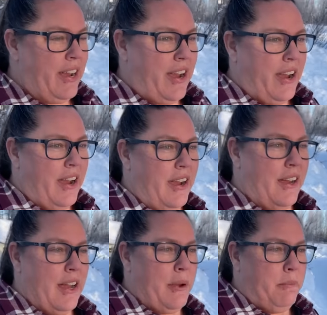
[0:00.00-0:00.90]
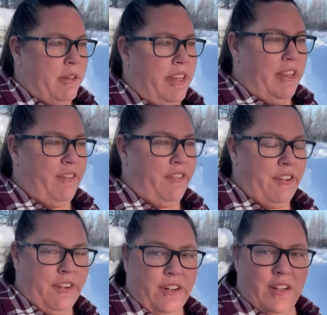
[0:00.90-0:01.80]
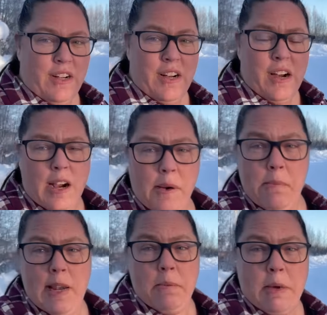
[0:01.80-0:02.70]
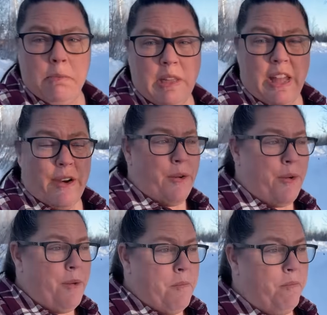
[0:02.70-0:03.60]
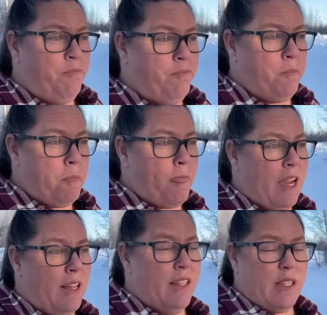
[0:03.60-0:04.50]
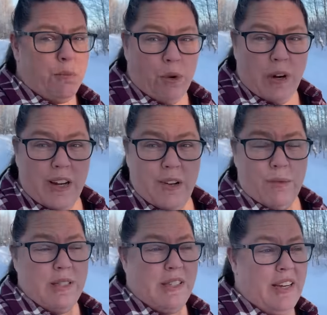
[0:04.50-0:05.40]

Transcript: Uh, I believe our minimum low this morning was